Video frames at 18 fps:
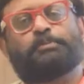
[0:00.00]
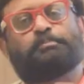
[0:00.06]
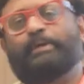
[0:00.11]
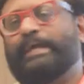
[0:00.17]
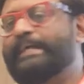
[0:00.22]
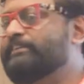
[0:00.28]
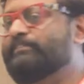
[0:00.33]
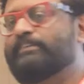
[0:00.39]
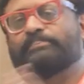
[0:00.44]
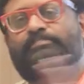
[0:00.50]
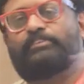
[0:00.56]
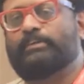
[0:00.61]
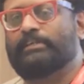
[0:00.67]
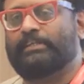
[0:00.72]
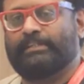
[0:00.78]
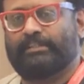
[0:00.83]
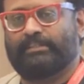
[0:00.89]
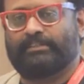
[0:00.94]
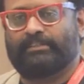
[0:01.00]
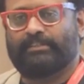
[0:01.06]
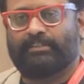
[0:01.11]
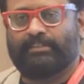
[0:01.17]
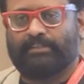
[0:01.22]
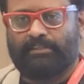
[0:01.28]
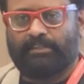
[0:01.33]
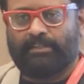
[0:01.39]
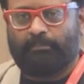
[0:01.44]
Don't pay anyone for learning.
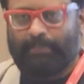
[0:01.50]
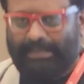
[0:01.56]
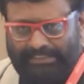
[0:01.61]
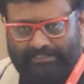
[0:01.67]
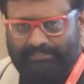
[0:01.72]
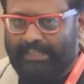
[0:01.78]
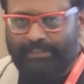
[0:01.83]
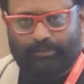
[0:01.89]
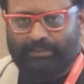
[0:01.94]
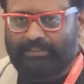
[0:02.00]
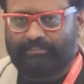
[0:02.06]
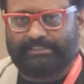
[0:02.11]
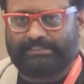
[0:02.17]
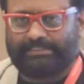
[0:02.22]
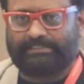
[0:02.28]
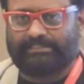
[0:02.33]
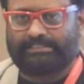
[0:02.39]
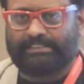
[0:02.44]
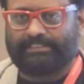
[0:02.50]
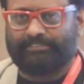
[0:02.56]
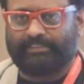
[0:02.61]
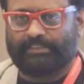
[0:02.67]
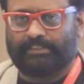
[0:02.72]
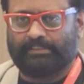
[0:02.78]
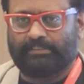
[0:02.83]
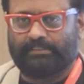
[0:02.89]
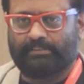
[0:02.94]
By the way, I don't have a
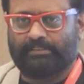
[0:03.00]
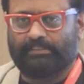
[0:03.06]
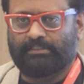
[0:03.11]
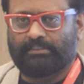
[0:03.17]
certificate.